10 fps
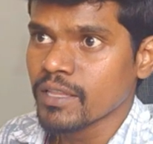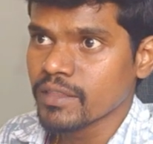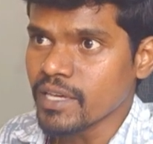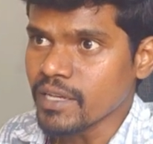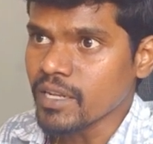
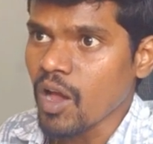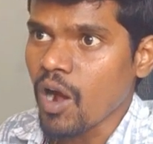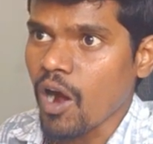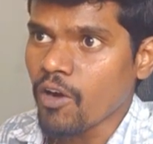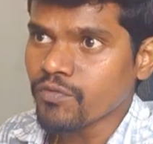
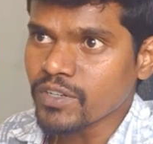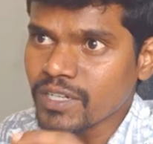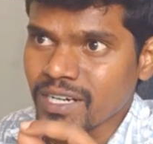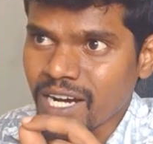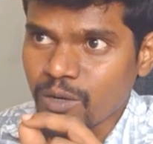Then
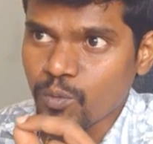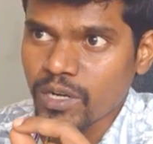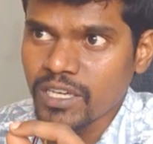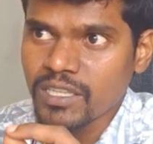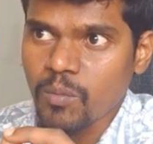after
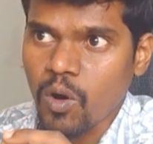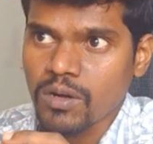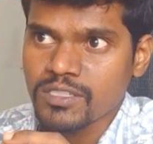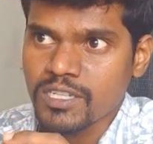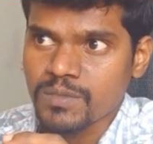converting the
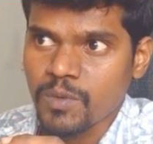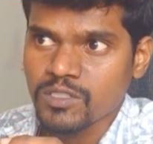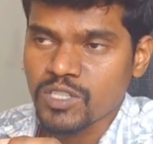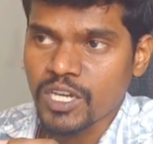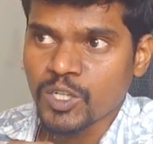model's
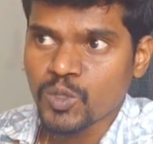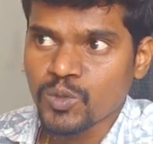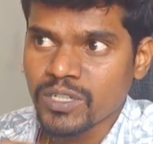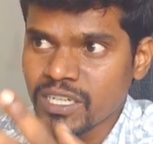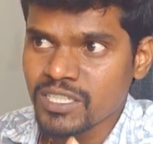response
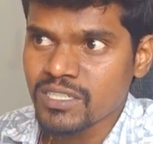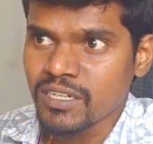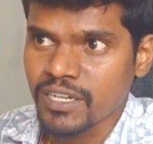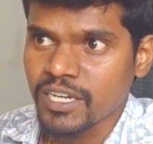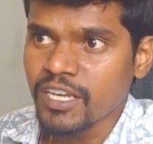into
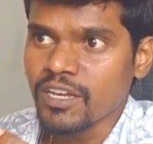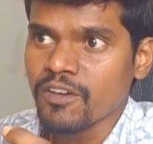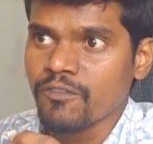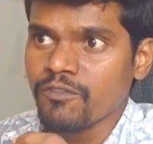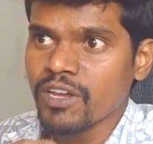
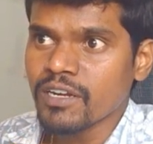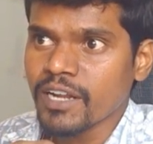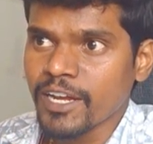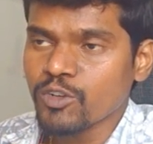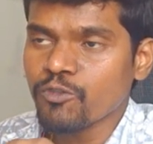dictionary, we are
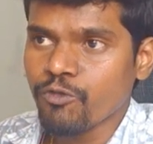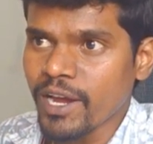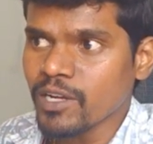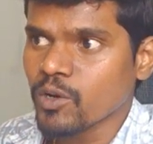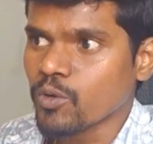trying to
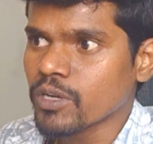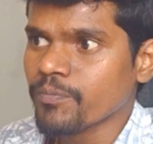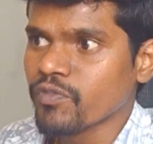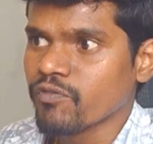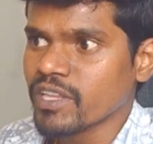find
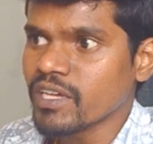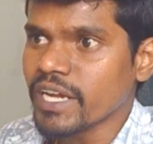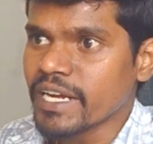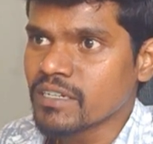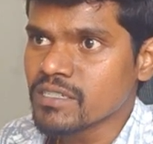out whether
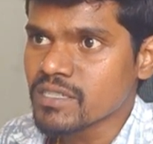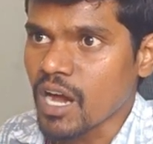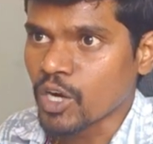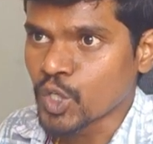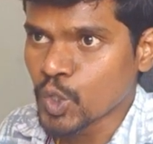it is
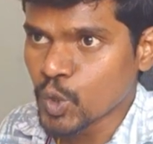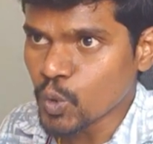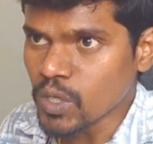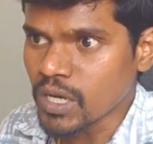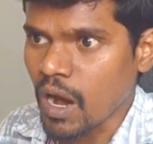a
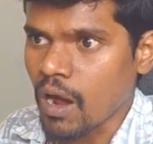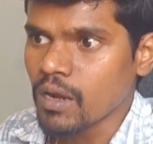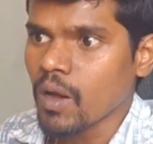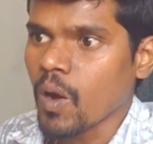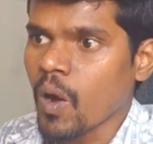tool
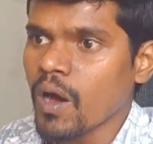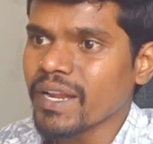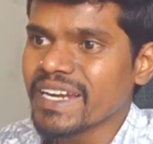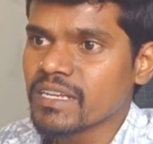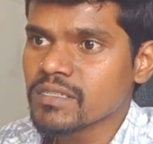call
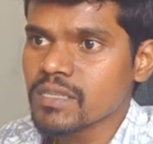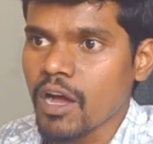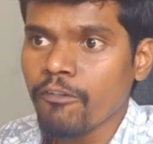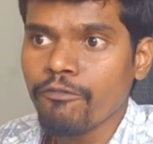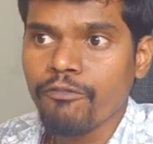or it is
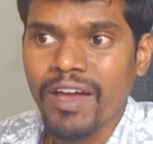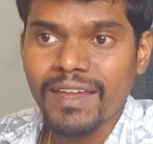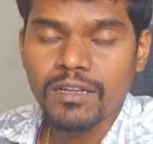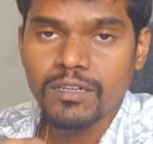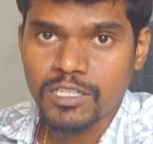a
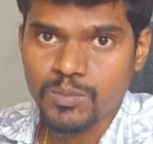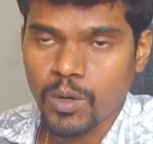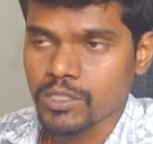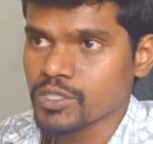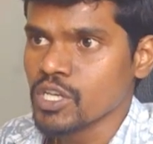final
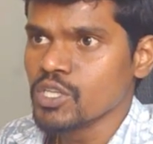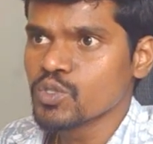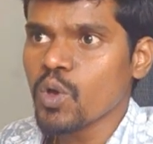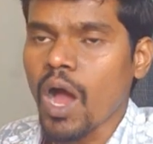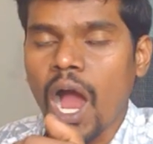response.
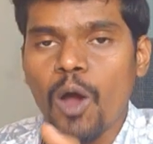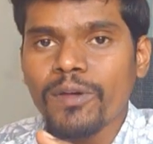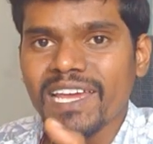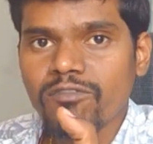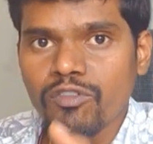So
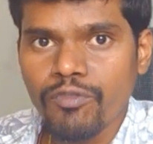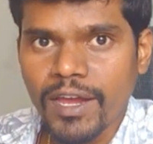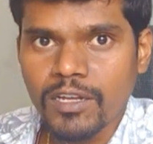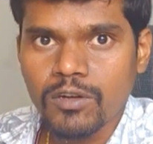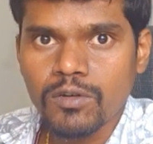how can we
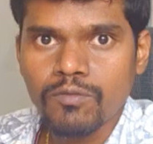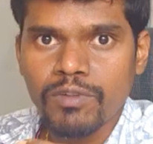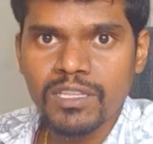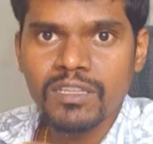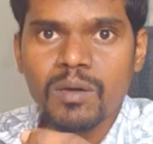find out
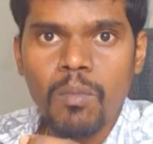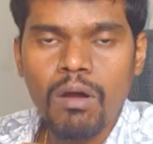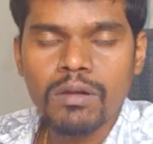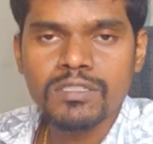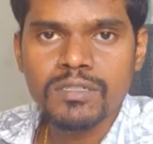whether the
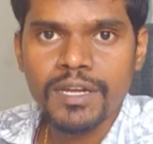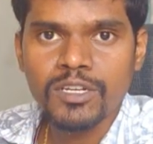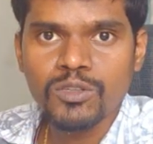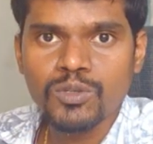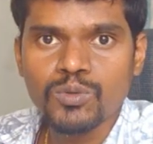model is
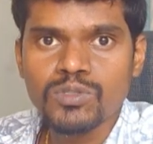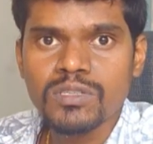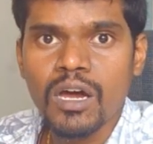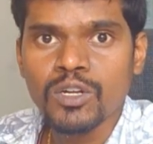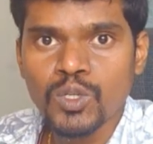trying to
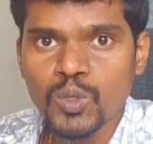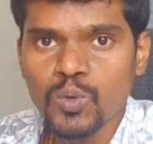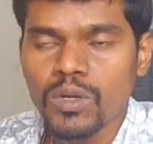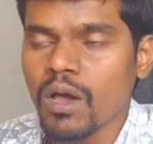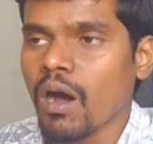use a
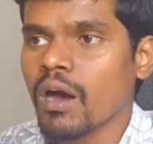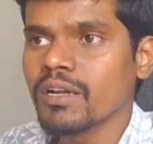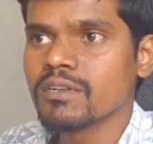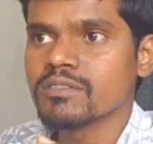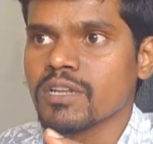tool or
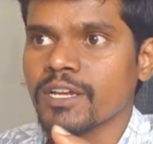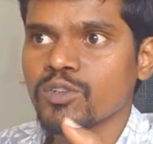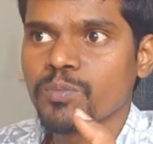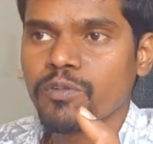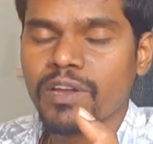it is trying
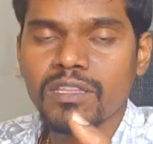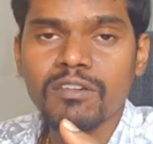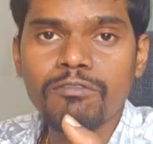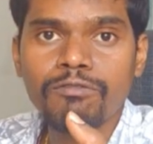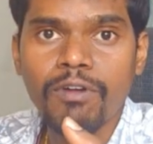to provide
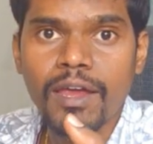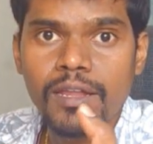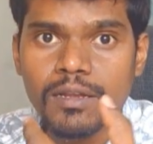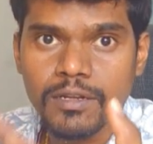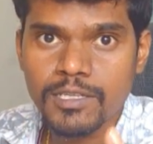the
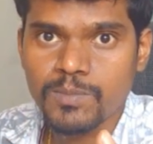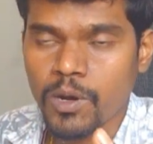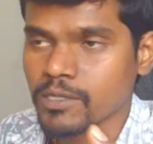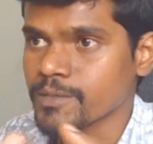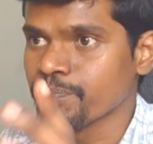final
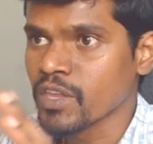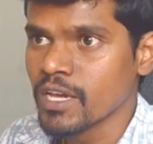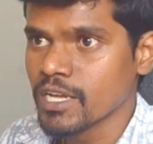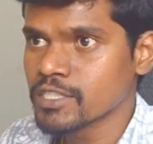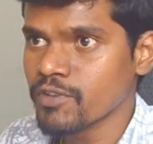response?
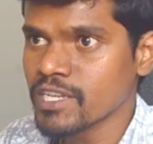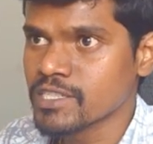It's very